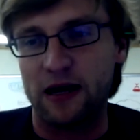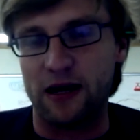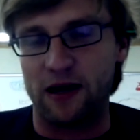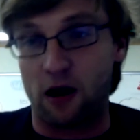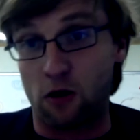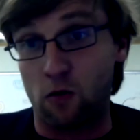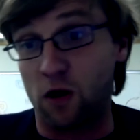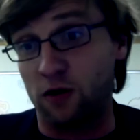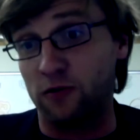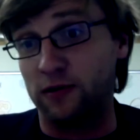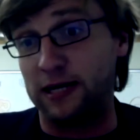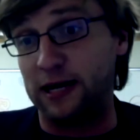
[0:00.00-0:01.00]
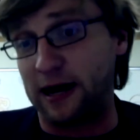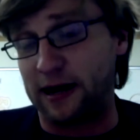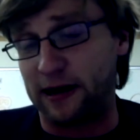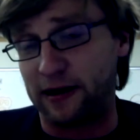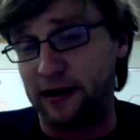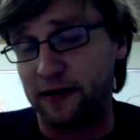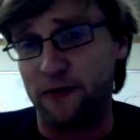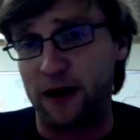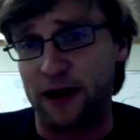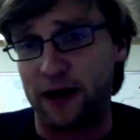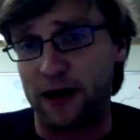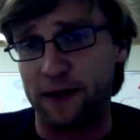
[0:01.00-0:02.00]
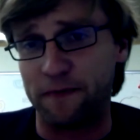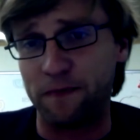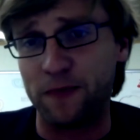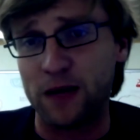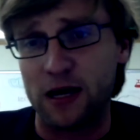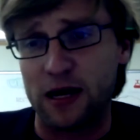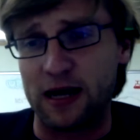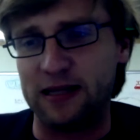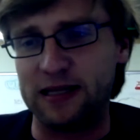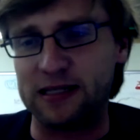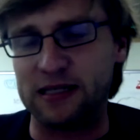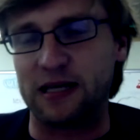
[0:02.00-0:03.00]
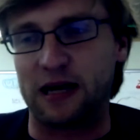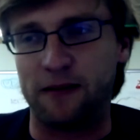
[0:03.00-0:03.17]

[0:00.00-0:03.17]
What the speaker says: in our world today, right? And this is,